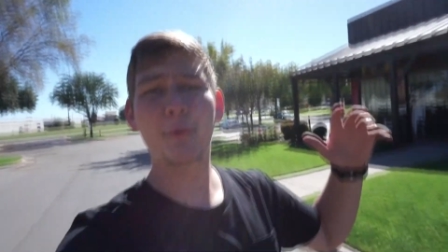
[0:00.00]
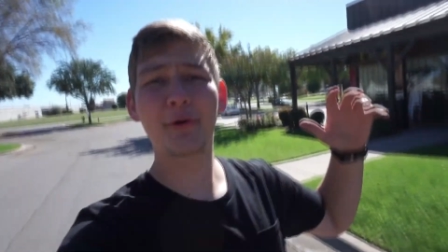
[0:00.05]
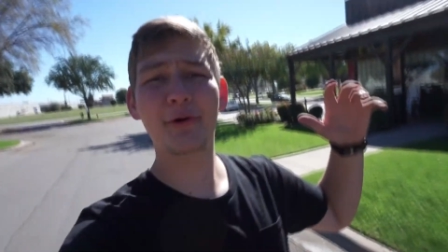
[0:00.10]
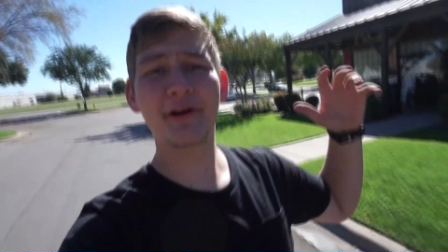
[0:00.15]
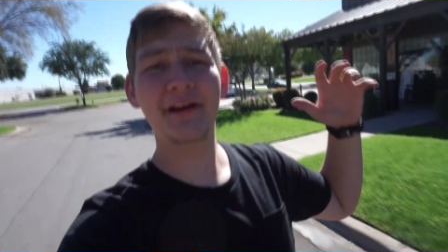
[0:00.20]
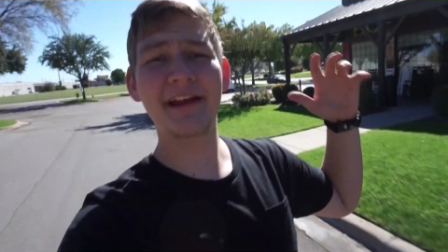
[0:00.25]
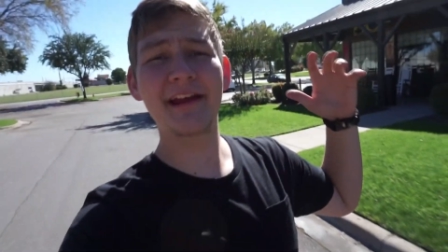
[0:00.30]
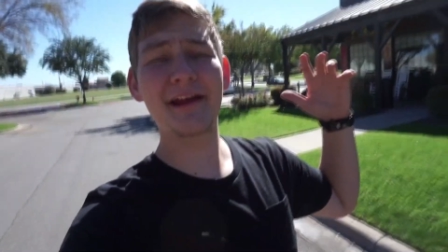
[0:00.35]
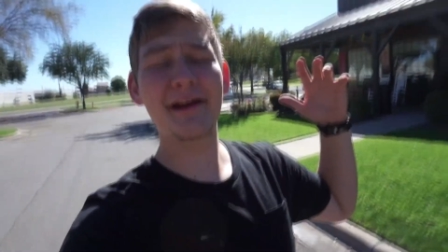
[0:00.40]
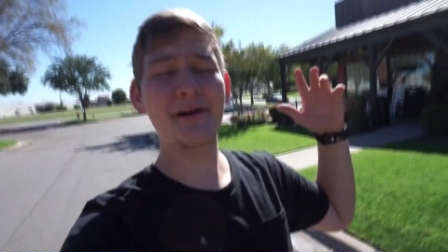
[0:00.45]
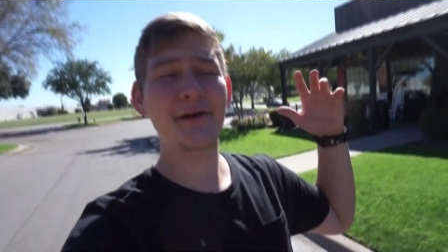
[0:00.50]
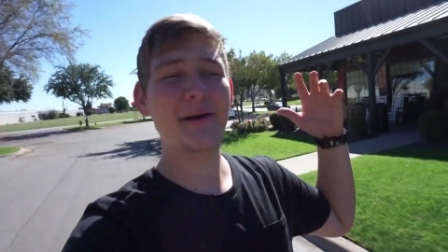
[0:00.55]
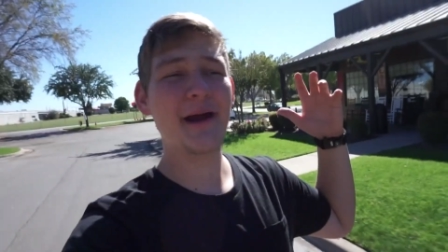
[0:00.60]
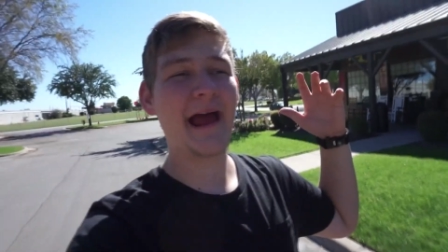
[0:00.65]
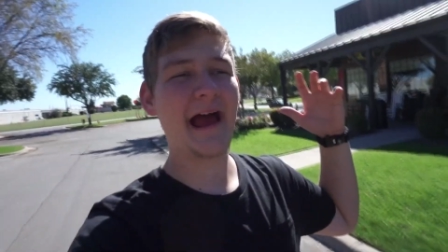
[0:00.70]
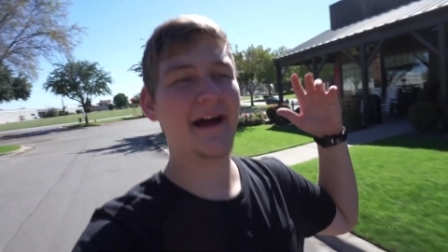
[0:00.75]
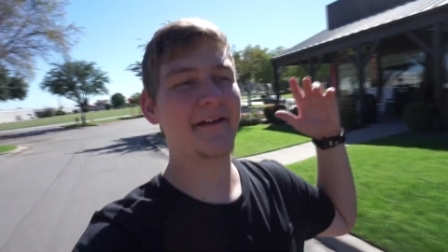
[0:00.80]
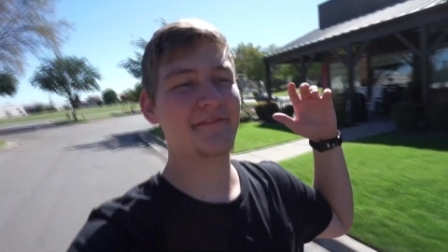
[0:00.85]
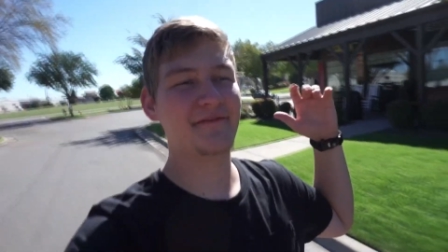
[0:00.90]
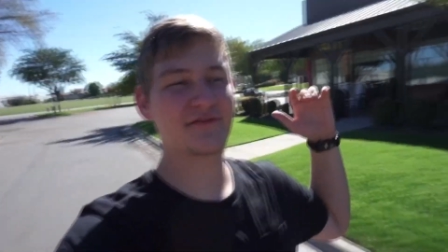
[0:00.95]
We're here
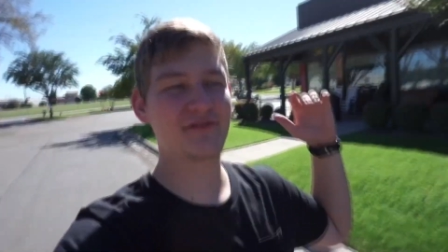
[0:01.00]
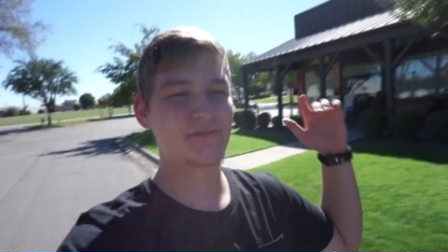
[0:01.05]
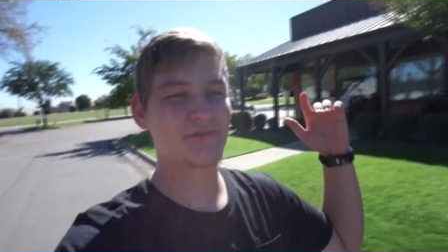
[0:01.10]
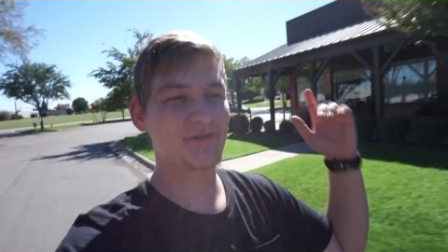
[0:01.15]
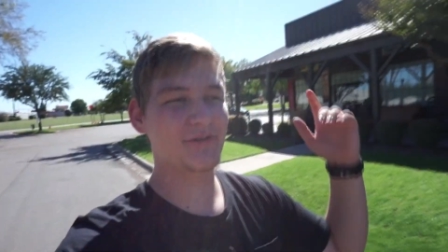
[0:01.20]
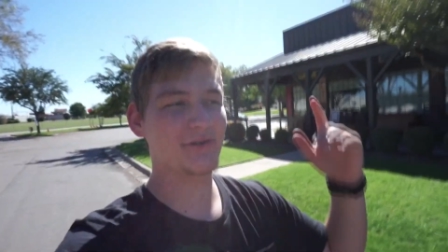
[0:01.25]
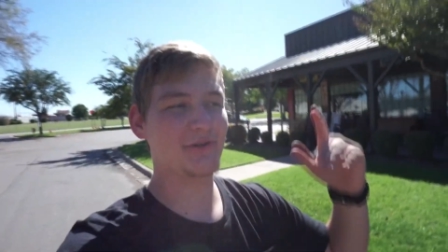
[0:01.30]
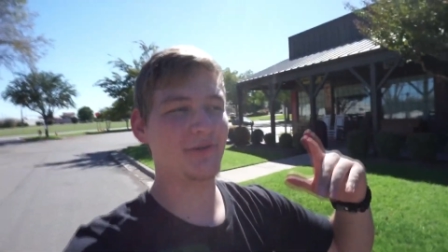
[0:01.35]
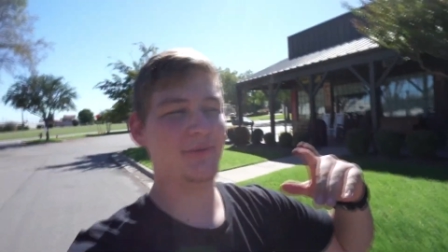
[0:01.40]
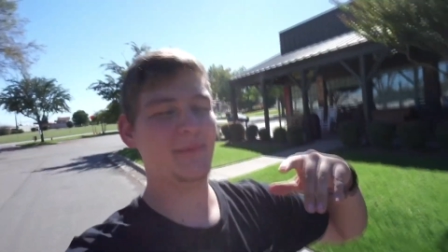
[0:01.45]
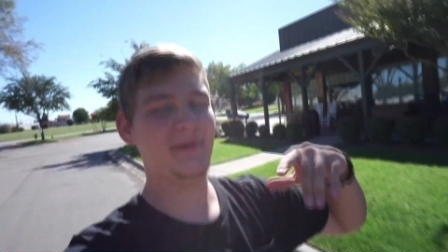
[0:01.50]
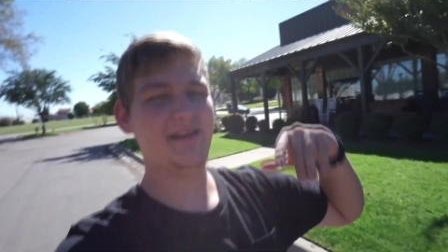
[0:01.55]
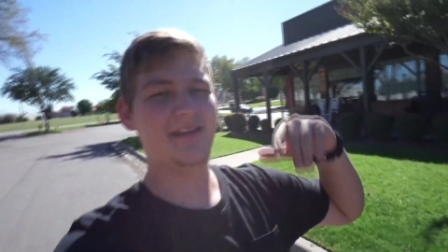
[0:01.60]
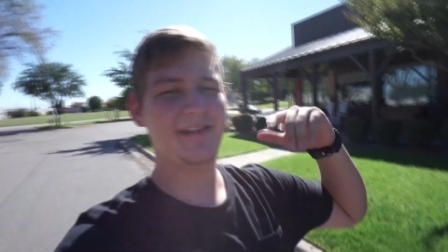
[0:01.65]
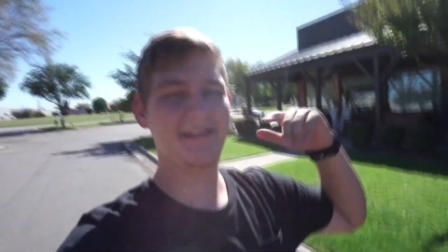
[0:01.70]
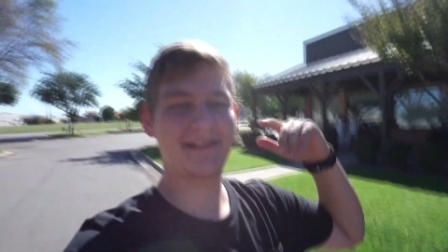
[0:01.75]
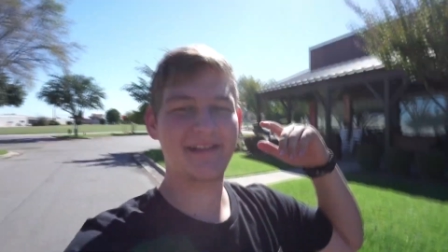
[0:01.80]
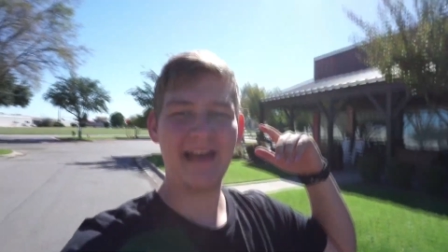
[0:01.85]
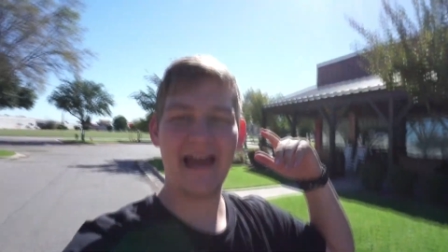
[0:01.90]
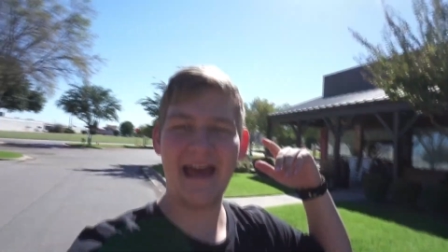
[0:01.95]
after
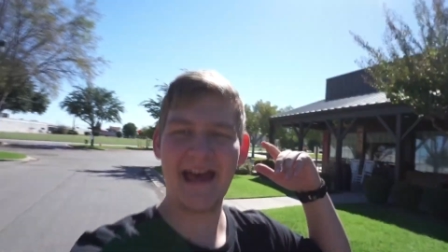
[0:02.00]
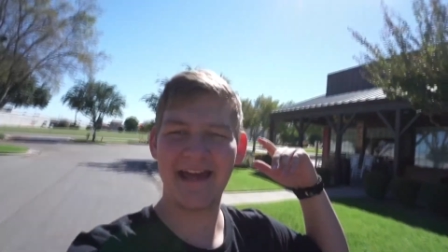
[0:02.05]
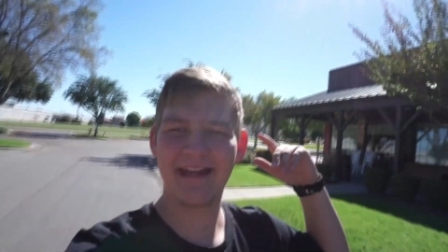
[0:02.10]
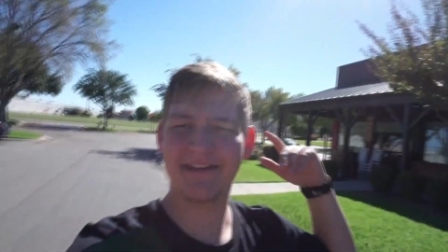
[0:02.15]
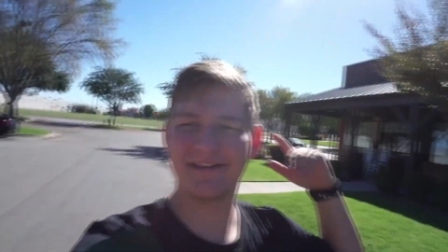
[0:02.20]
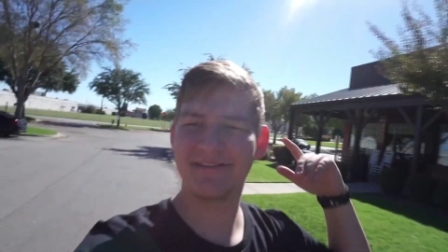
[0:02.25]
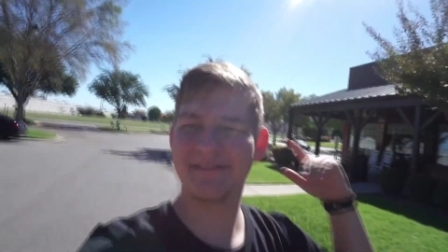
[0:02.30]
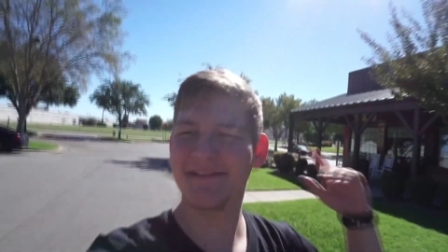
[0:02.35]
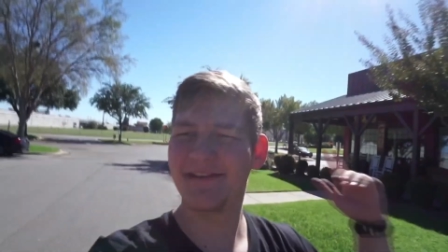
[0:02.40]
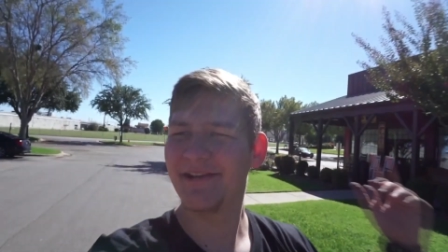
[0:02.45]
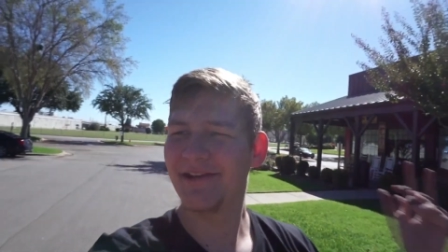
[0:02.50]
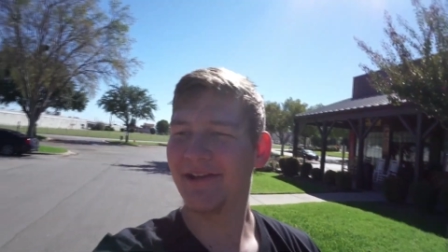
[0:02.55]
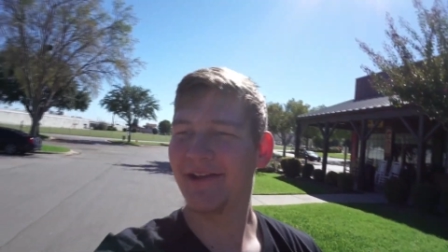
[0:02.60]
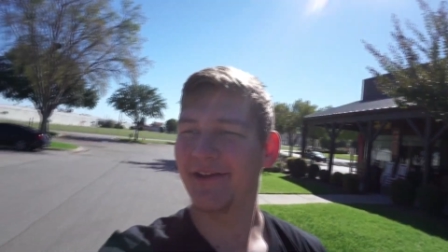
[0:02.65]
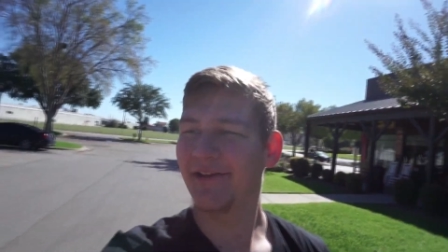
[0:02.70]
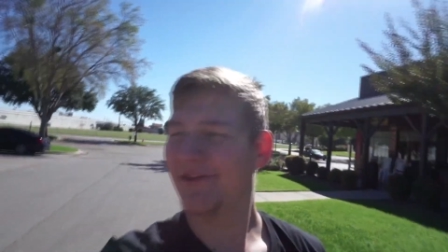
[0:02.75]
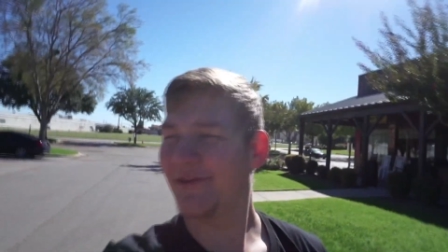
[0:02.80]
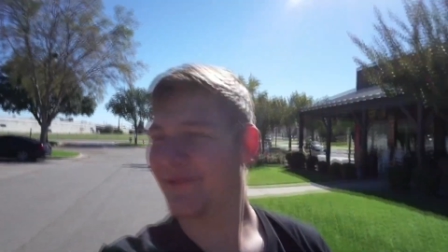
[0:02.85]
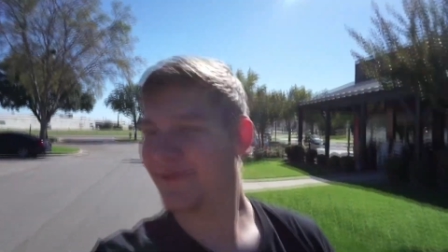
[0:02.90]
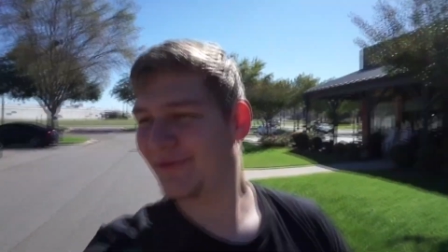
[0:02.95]
we
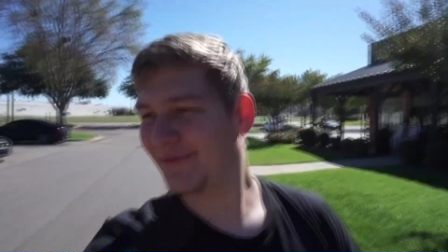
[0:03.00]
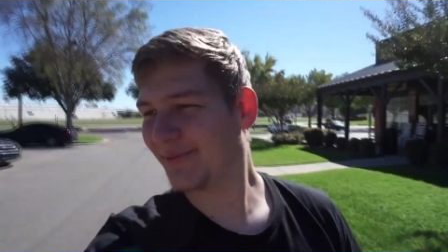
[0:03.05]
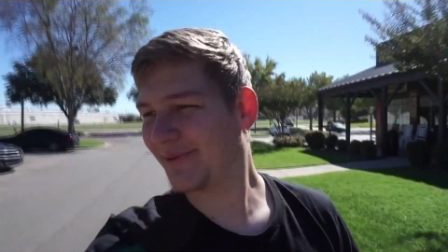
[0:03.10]
had